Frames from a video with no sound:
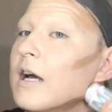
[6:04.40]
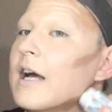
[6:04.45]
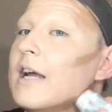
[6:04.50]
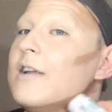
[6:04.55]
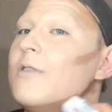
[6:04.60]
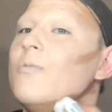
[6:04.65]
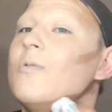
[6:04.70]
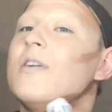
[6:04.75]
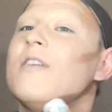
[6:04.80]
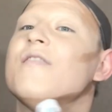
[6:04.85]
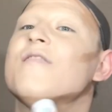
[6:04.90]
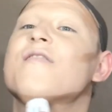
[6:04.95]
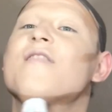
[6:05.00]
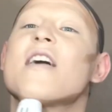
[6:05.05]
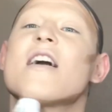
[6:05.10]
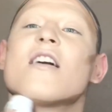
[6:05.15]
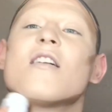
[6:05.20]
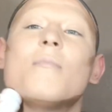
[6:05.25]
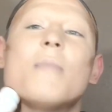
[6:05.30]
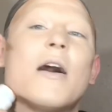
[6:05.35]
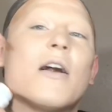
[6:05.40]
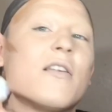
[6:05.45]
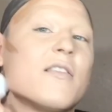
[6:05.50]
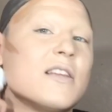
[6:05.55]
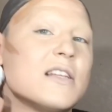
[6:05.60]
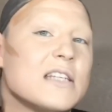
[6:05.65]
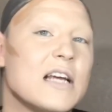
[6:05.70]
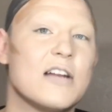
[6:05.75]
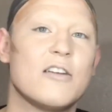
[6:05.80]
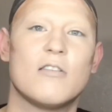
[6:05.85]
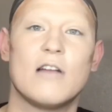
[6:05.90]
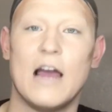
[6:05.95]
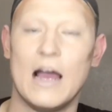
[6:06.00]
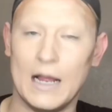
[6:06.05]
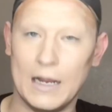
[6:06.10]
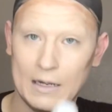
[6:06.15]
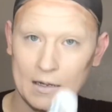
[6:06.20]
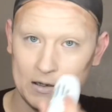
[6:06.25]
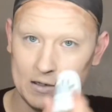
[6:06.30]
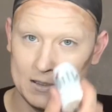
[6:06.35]
And you want a fair amount of this on your
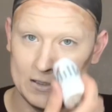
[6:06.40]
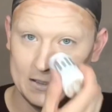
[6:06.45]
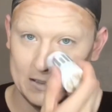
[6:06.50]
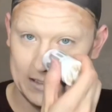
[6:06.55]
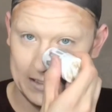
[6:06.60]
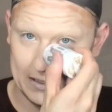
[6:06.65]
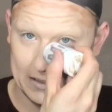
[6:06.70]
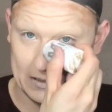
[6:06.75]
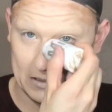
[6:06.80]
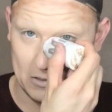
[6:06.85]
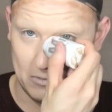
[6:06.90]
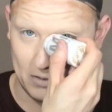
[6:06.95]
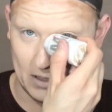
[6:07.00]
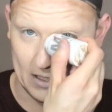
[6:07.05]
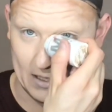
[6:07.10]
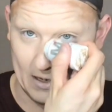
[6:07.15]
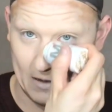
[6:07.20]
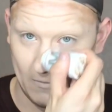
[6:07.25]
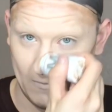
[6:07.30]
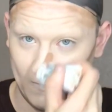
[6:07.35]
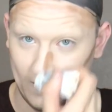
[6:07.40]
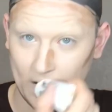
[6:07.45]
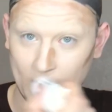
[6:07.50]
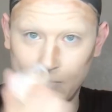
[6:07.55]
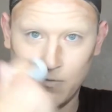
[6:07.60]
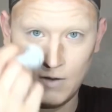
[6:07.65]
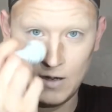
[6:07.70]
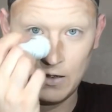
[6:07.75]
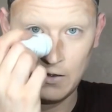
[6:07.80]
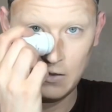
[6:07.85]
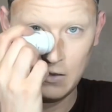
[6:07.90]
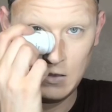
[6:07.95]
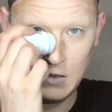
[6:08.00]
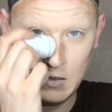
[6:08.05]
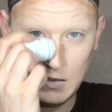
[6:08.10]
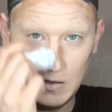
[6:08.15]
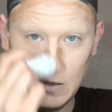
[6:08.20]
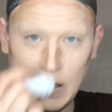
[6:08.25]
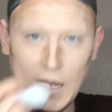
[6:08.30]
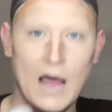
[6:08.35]
neck, because this is going to blend out very well.
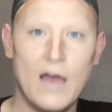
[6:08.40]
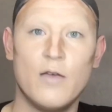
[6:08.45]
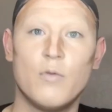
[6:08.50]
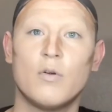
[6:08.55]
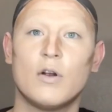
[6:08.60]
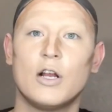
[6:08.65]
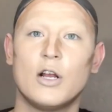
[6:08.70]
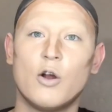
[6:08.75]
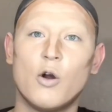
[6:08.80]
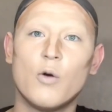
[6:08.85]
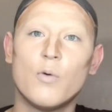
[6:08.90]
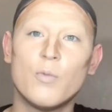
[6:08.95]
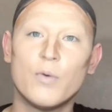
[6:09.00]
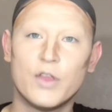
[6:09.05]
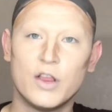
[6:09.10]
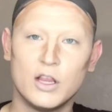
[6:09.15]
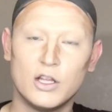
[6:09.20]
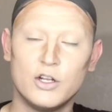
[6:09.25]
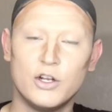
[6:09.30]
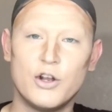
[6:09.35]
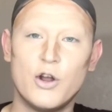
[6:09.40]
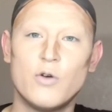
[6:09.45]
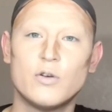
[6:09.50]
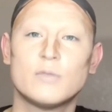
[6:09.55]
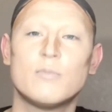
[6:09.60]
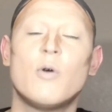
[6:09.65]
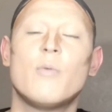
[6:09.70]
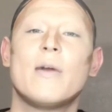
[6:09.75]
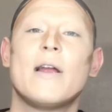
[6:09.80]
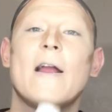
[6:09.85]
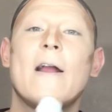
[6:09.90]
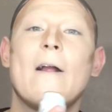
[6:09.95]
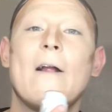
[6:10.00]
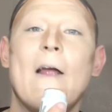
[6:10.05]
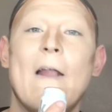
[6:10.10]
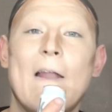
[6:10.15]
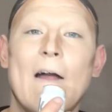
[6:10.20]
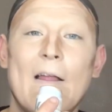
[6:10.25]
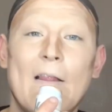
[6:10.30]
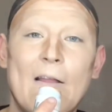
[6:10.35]
And then we're going to go in with a little nose moment here.
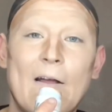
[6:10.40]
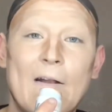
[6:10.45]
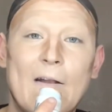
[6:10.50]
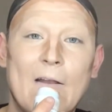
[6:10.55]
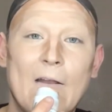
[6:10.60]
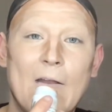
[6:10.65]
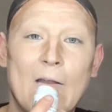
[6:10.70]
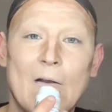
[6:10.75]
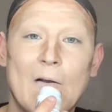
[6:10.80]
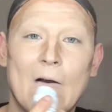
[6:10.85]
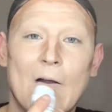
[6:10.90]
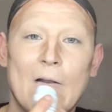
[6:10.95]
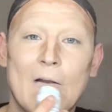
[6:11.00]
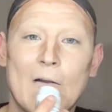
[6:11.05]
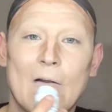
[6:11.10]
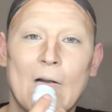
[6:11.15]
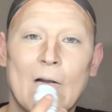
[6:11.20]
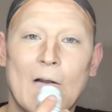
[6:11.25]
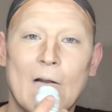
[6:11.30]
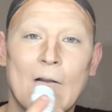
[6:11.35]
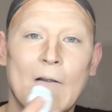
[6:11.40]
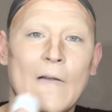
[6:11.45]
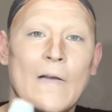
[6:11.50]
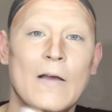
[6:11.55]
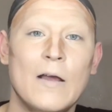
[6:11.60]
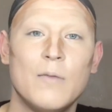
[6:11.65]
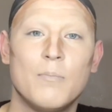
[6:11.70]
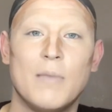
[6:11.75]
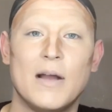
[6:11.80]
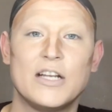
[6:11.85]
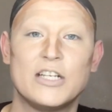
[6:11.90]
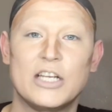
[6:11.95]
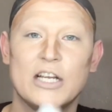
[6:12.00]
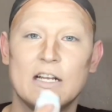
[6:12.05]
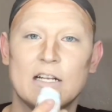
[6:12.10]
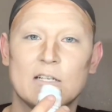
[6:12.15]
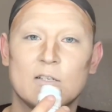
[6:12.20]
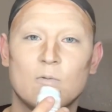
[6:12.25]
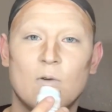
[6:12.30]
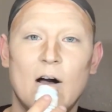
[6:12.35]
And I like to do it under my
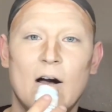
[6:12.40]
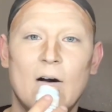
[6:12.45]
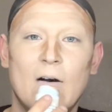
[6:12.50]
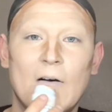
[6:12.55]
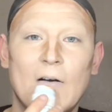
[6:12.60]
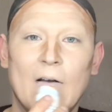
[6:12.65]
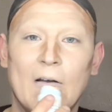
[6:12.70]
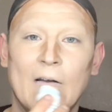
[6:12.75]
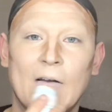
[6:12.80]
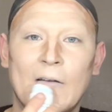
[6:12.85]
chin as well.